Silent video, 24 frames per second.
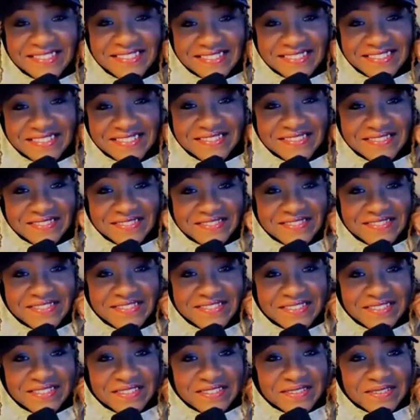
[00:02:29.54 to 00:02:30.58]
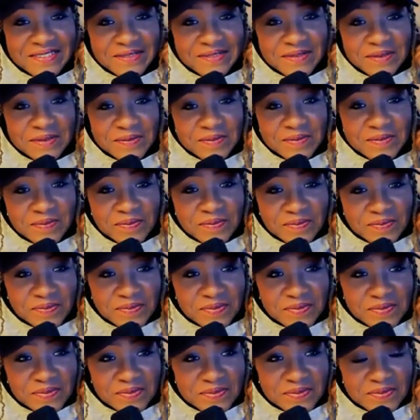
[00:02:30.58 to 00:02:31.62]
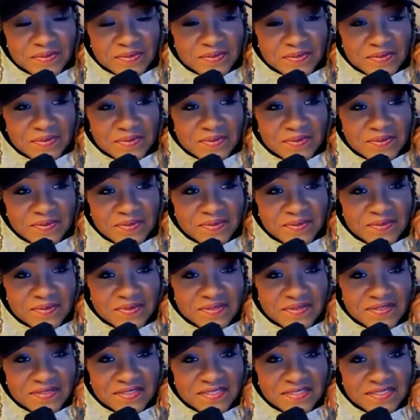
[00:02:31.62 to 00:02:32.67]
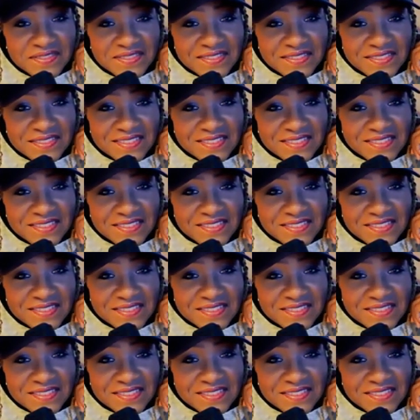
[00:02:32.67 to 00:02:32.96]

[no speech]